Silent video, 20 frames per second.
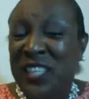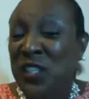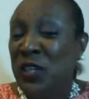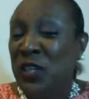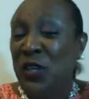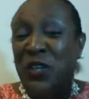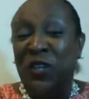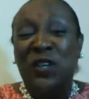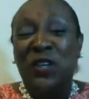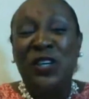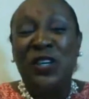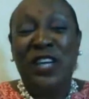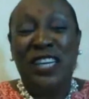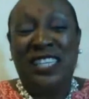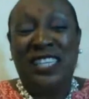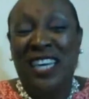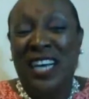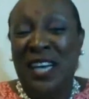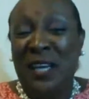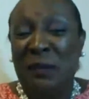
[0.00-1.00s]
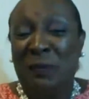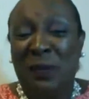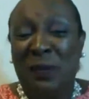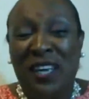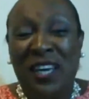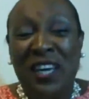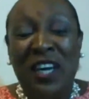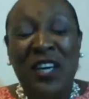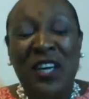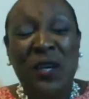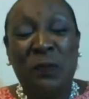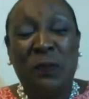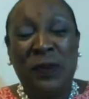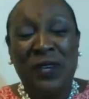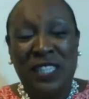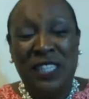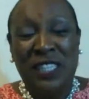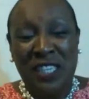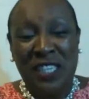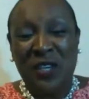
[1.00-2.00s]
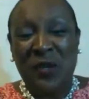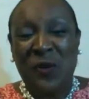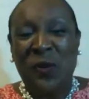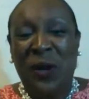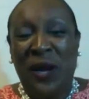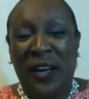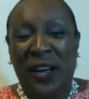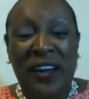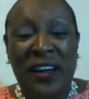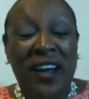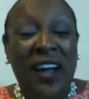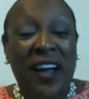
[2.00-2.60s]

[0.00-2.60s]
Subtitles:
You're not telling me. You're preaching to the choir.